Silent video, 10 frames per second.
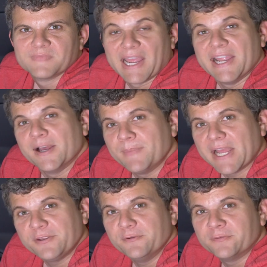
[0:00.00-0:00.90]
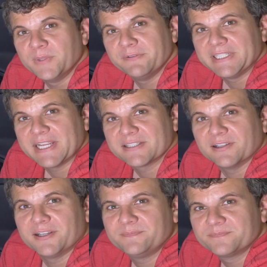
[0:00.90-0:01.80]
Hey, I'm Matthew from Living
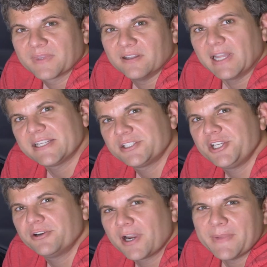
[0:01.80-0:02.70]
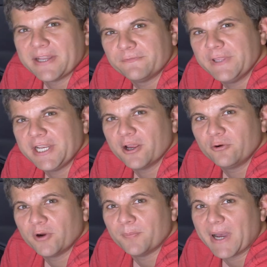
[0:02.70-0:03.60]
Tesla. Last year I made a
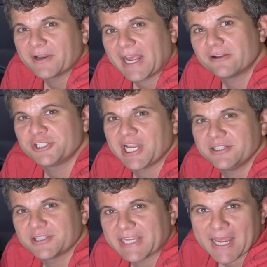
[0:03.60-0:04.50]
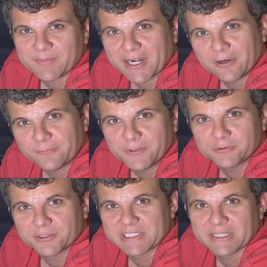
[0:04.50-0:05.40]
video about how to change the cabin air
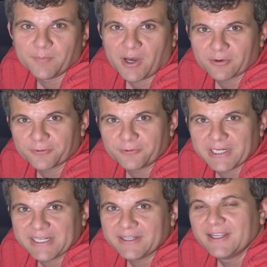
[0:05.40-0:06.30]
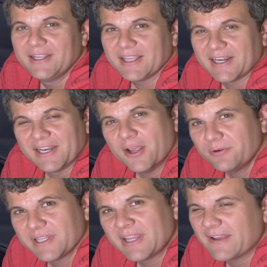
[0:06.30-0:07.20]
filters in the Model 3, and I
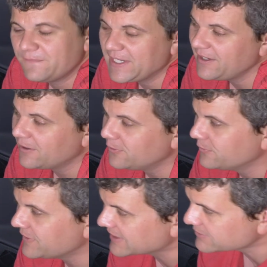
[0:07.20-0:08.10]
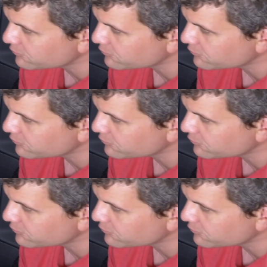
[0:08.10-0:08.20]
noted in that video that it's